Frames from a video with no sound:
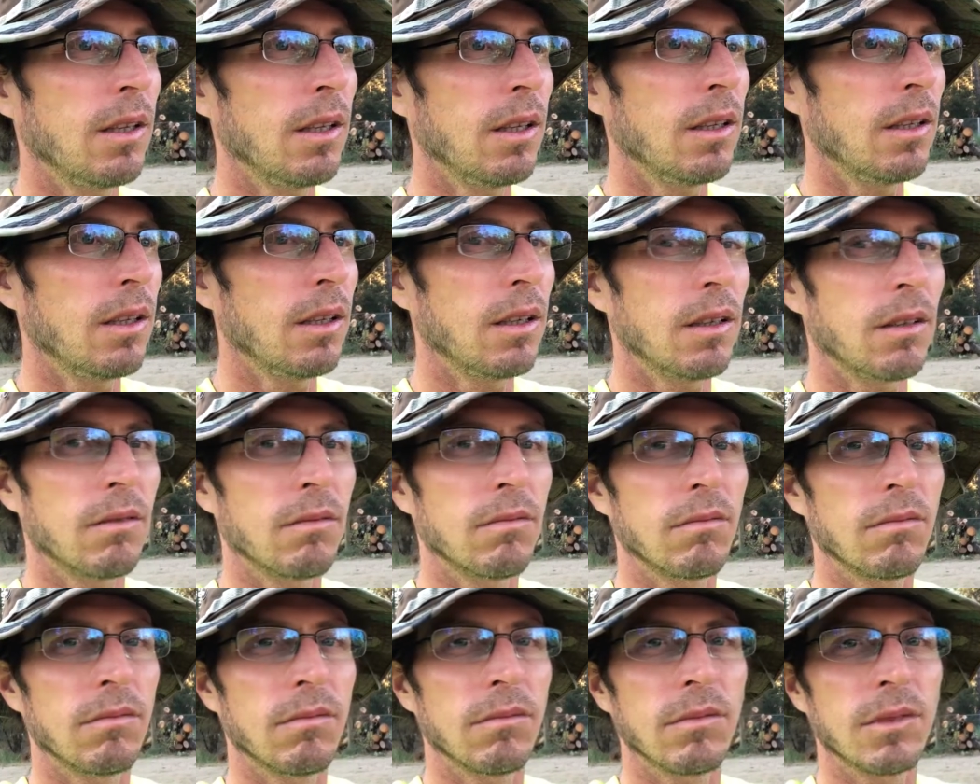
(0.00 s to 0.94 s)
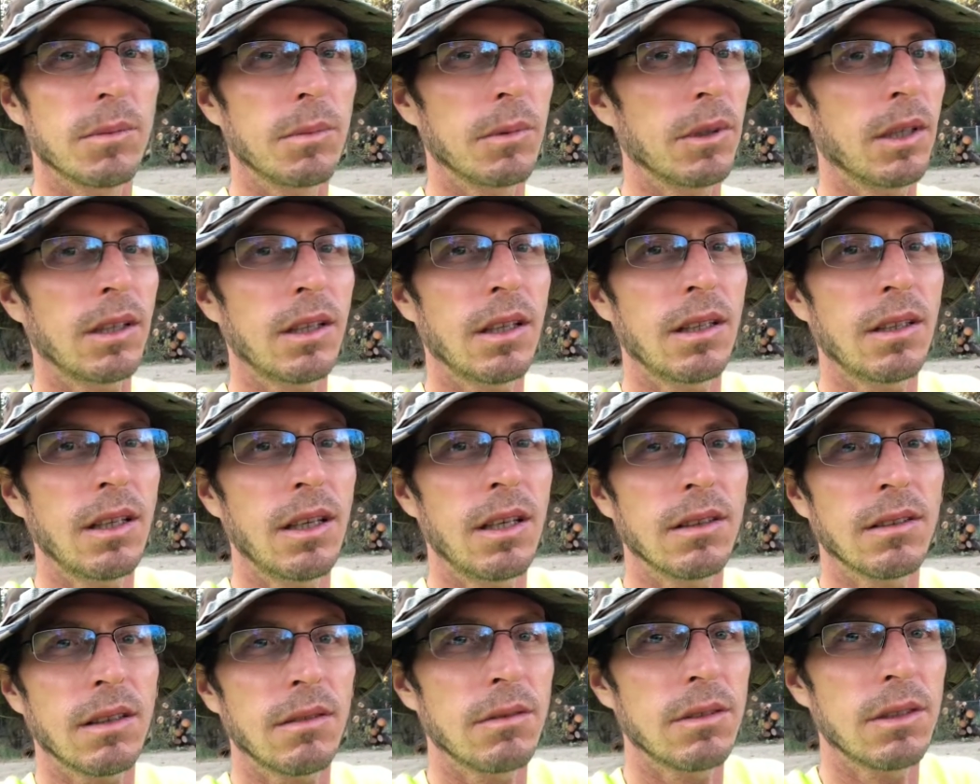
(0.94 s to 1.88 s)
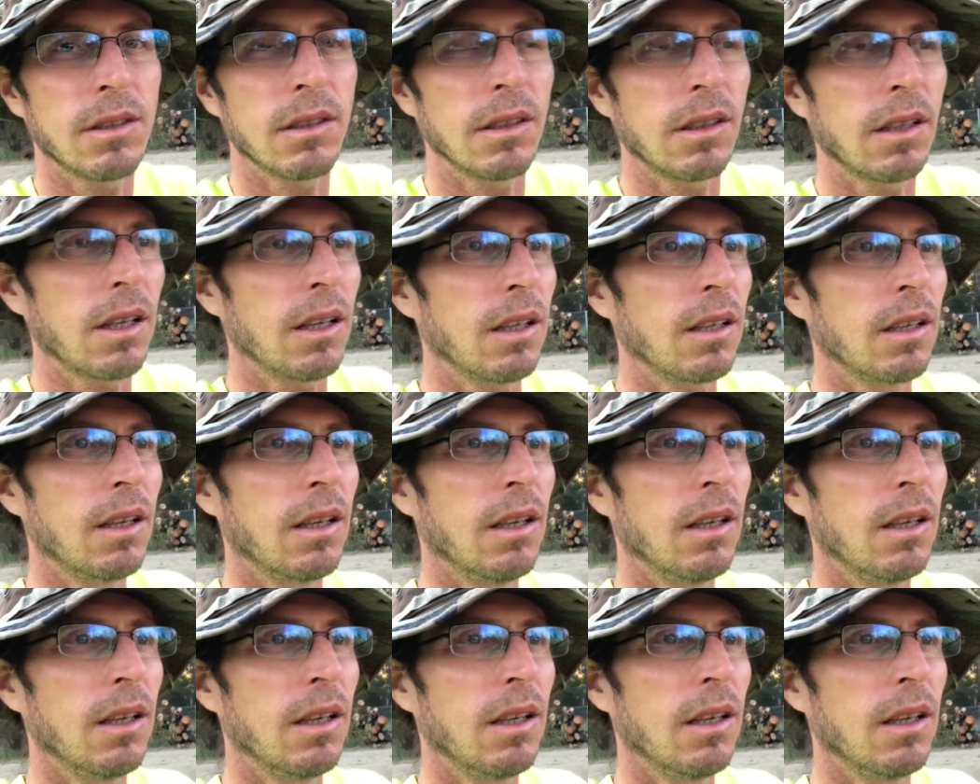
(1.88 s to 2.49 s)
then uh, it's been like eight days. I haven't seen the guy.